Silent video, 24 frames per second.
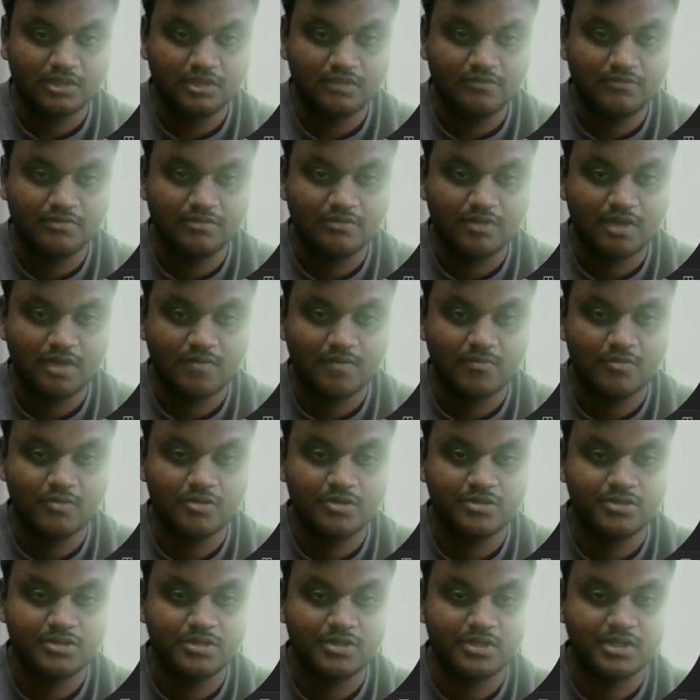If you I'm
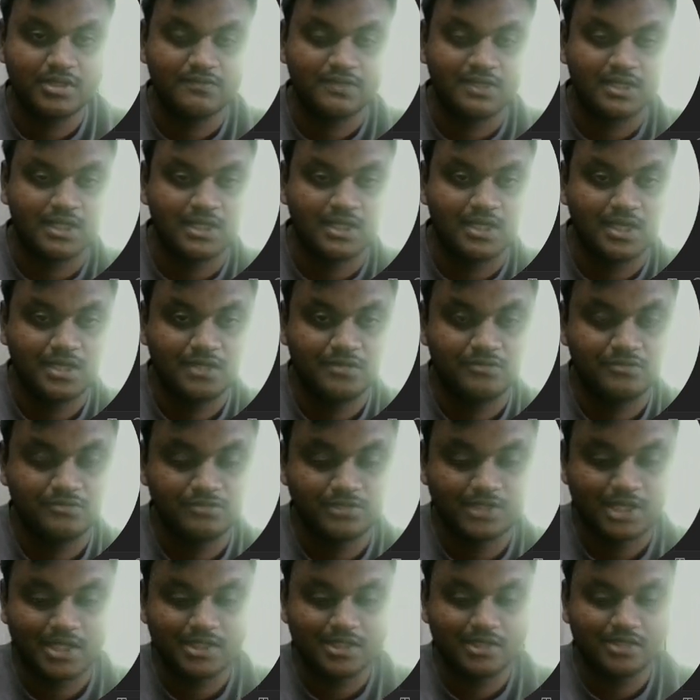going to giving here
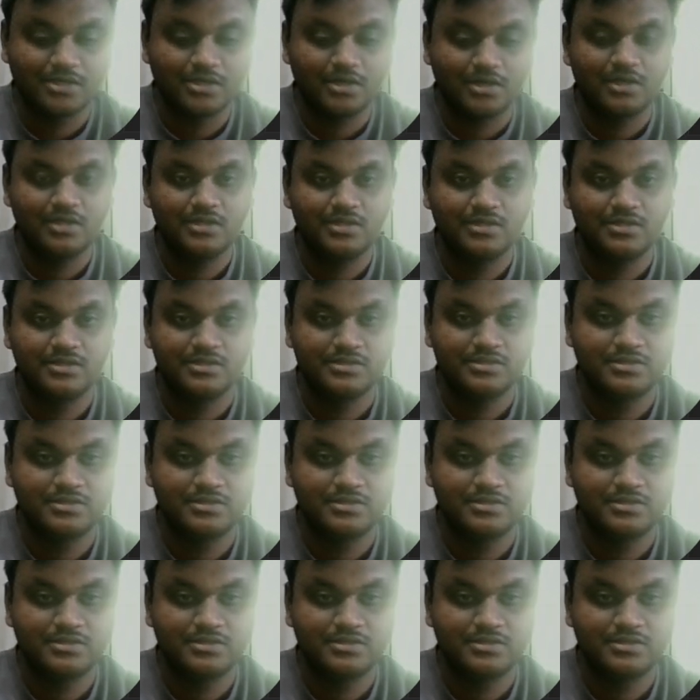new title called